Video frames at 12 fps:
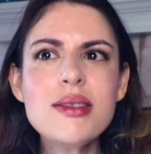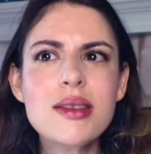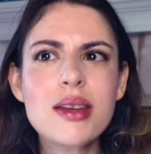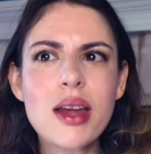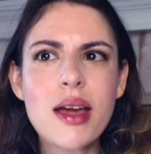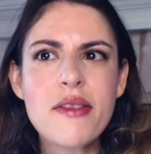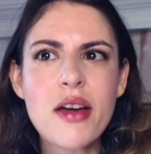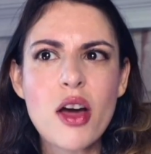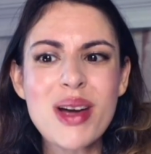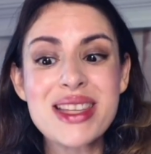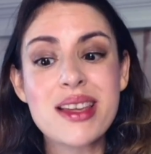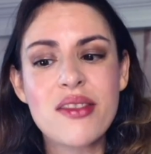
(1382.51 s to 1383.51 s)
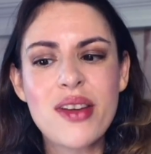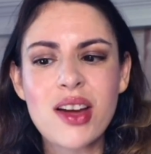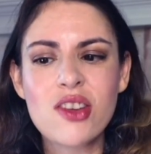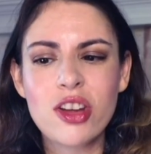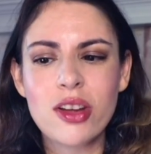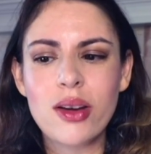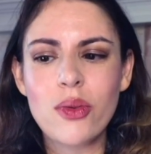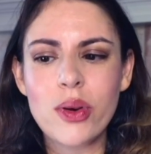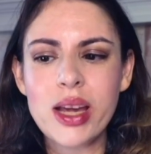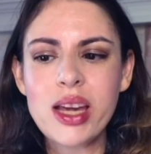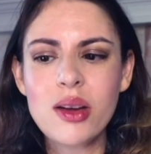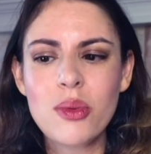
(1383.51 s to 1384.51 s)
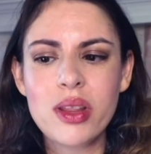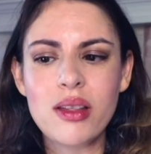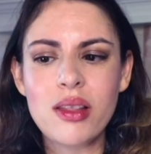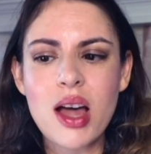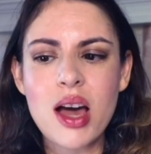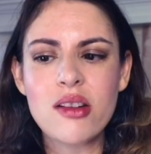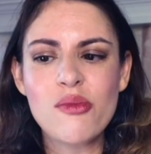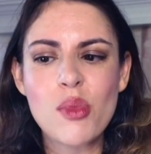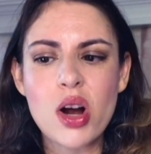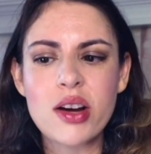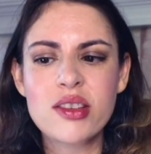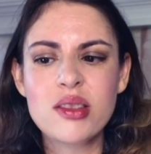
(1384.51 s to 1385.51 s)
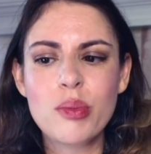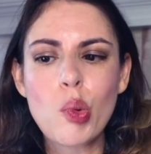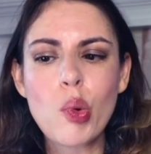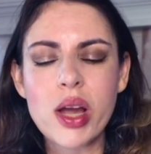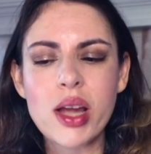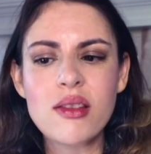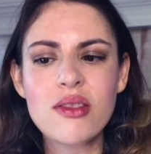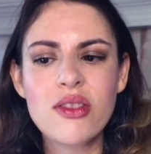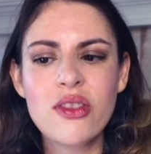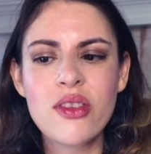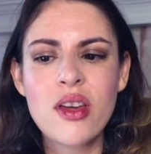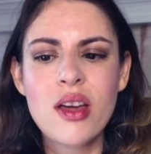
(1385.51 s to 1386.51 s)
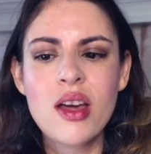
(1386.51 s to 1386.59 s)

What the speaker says: and I found myself actually agreeing with a lot of Mark's points.